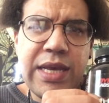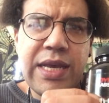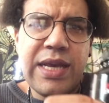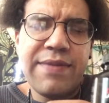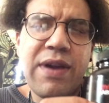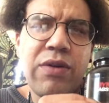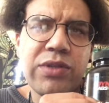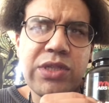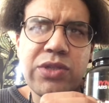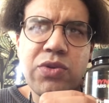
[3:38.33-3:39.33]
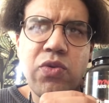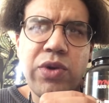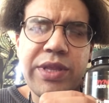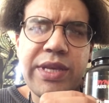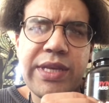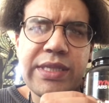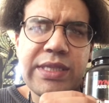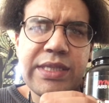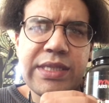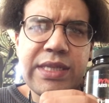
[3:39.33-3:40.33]
If I was to score
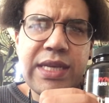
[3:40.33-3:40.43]
this,